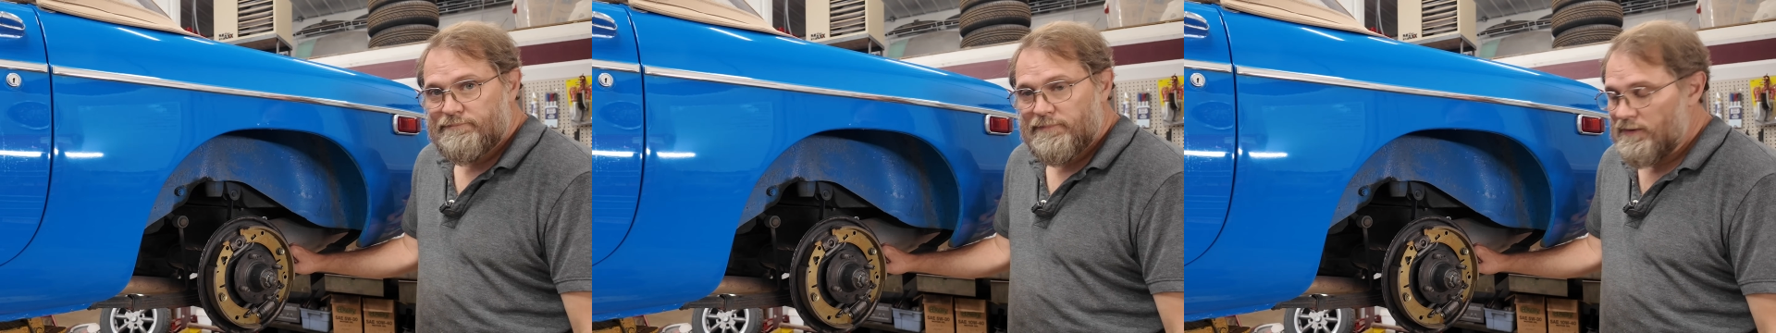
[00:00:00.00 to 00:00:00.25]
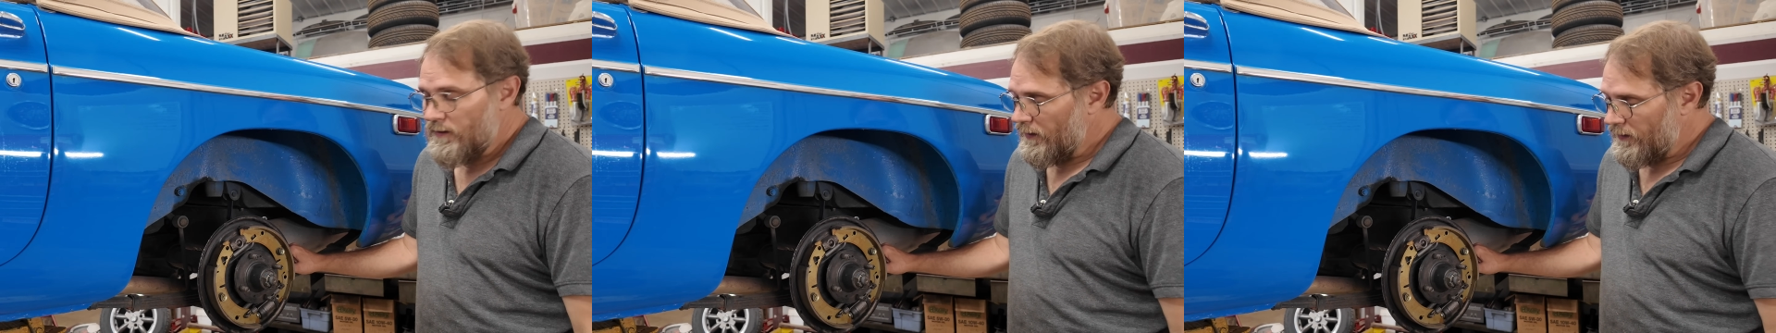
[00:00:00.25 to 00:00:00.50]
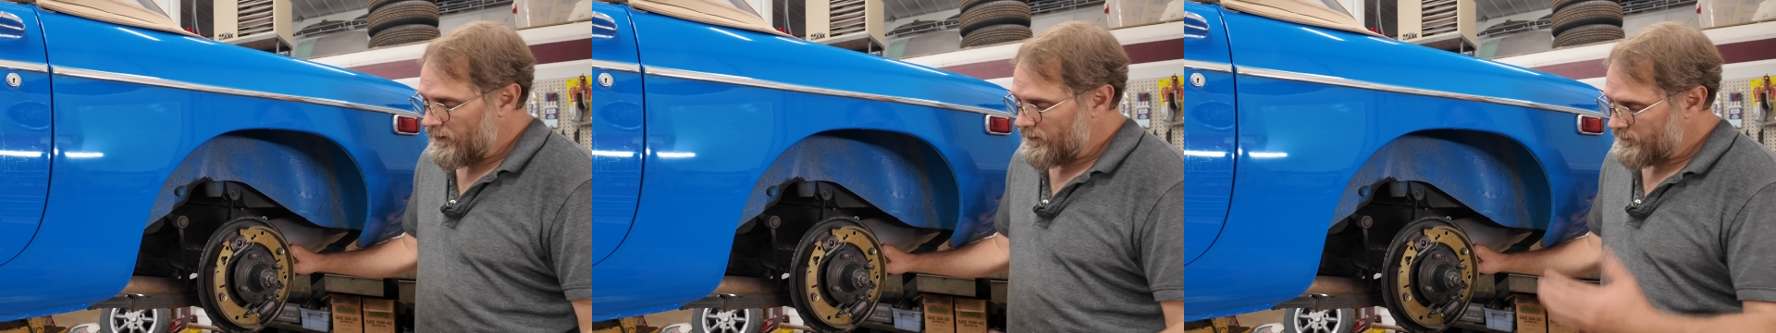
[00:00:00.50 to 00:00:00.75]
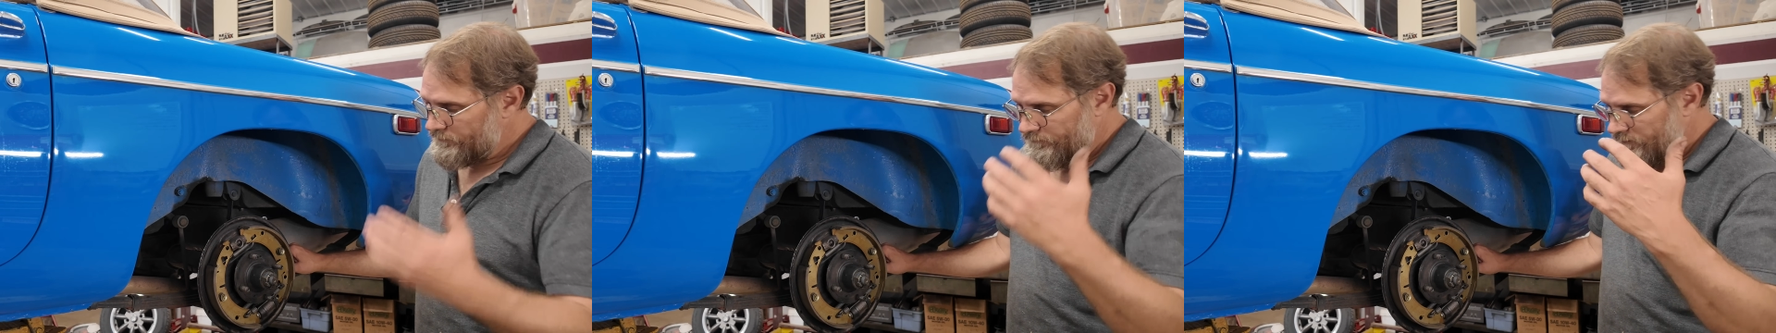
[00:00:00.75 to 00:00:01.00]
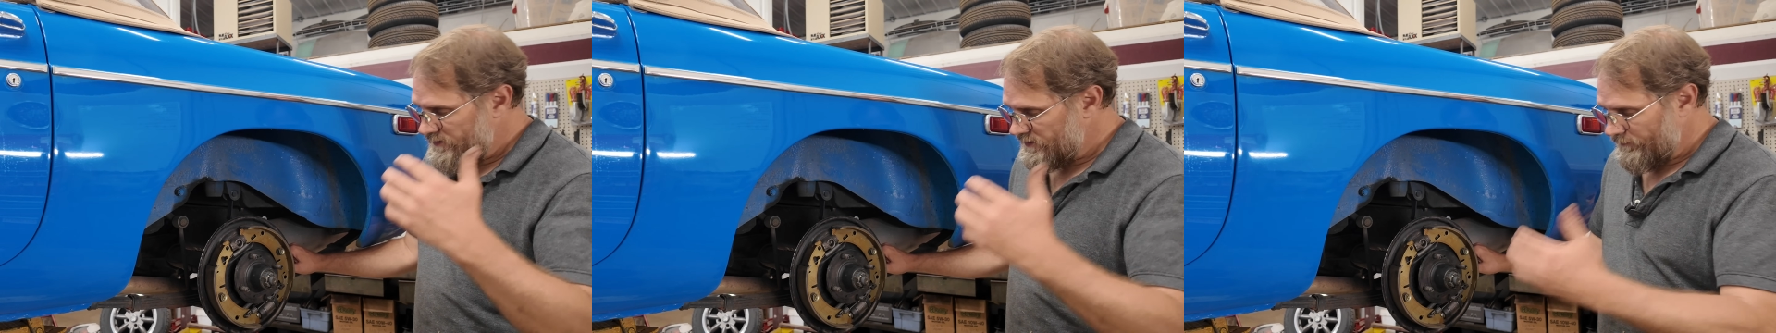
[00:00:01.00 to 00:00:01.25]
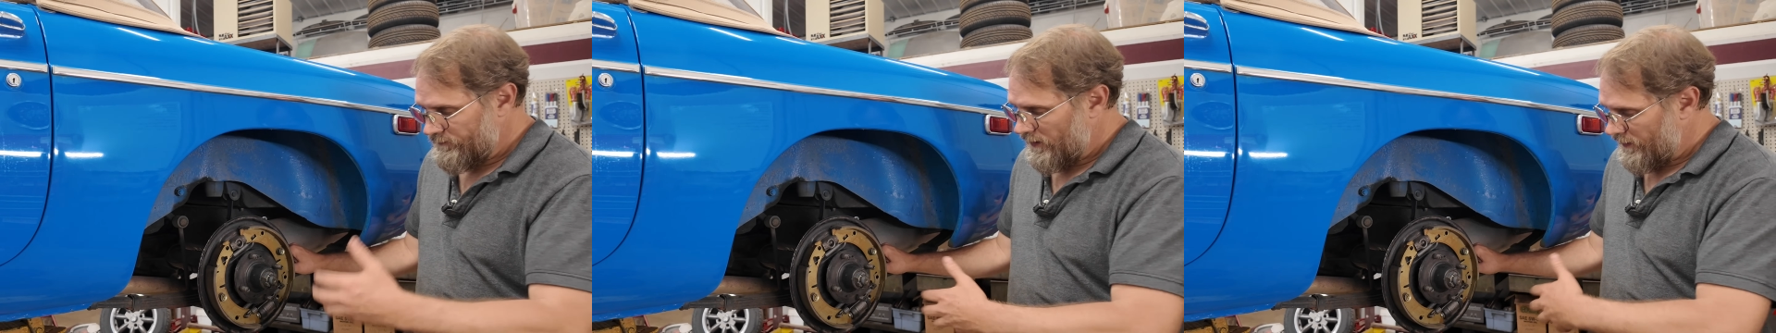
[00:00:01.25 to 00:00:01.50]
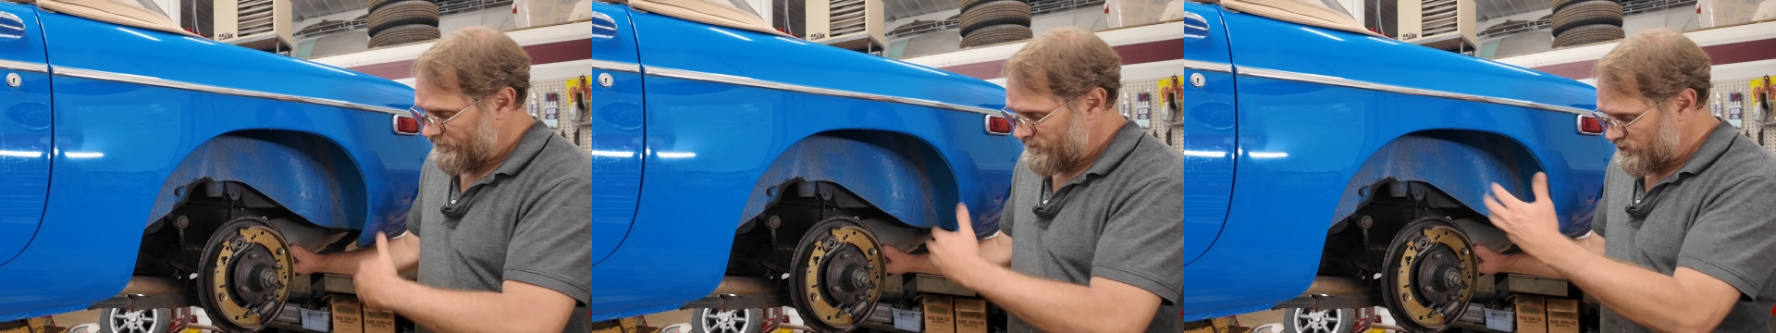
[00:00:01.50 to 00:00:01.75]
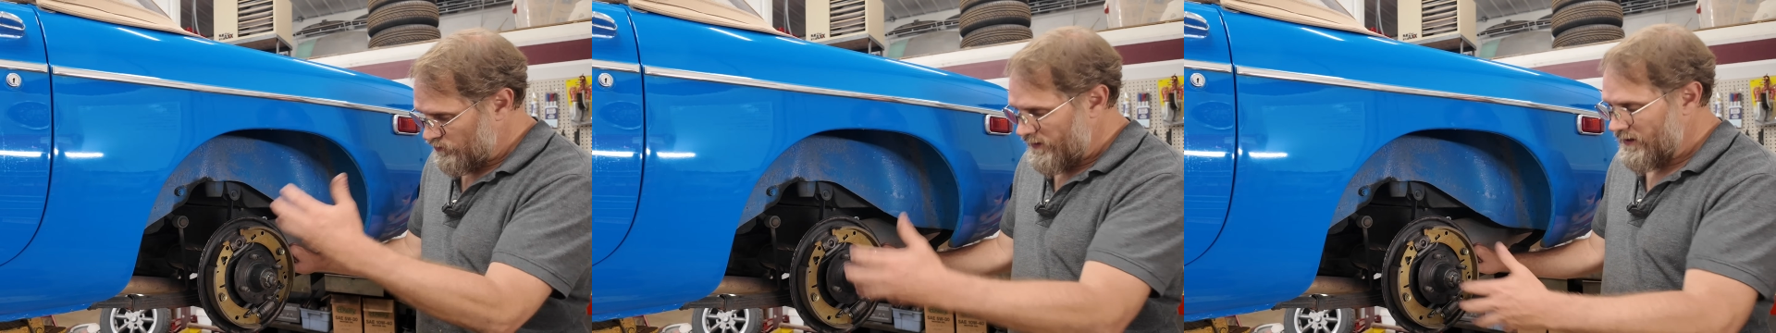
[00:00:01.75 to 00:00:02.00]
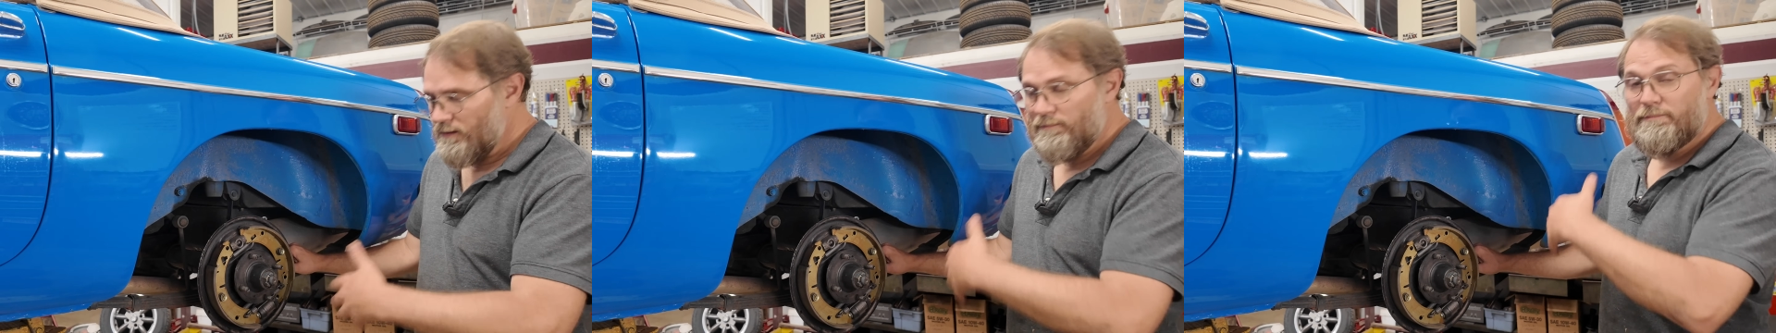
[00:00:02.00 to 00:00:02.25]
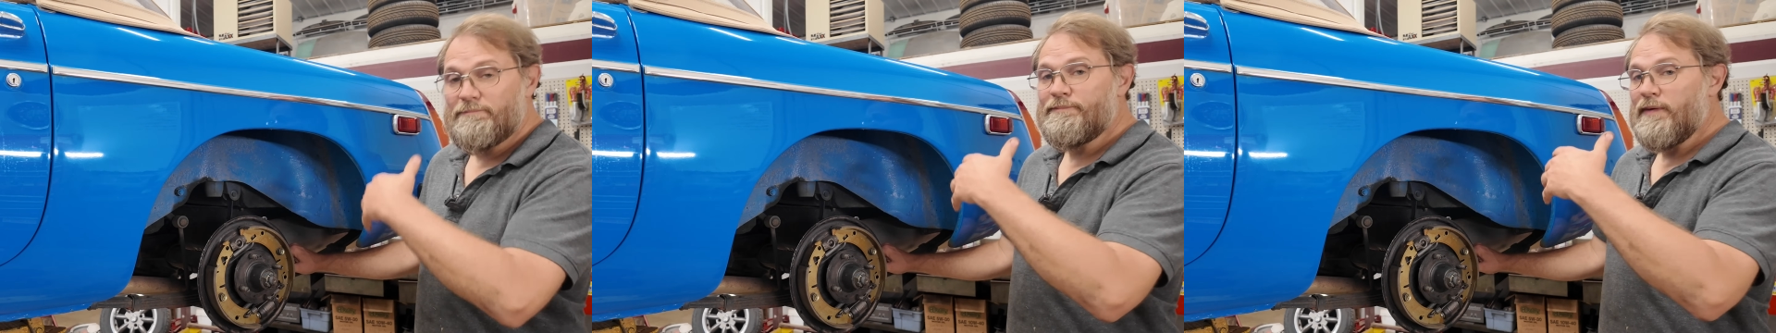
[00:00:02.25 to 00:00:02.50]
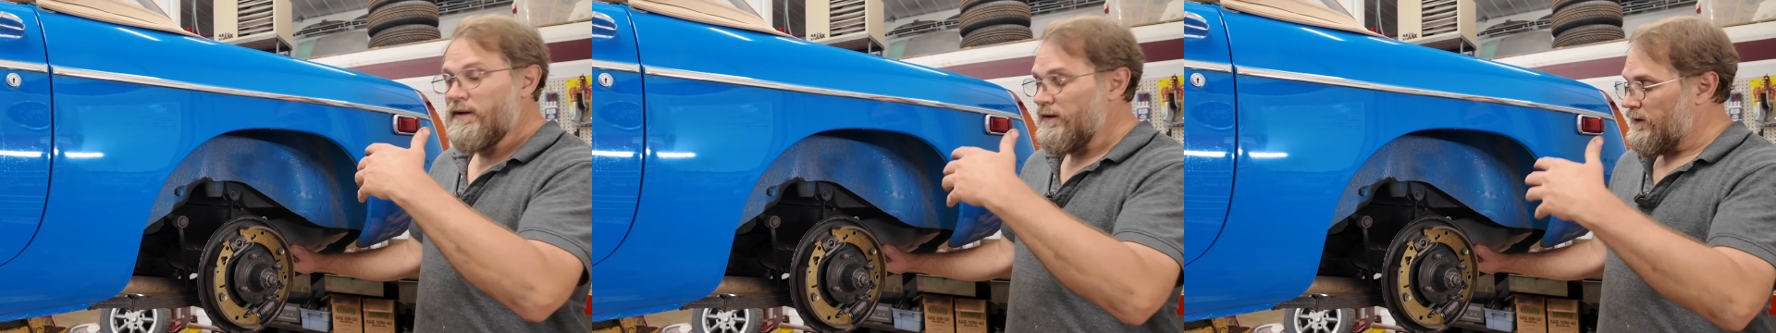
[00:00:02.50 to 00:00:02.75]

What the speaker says: You gotta sometimes tweak them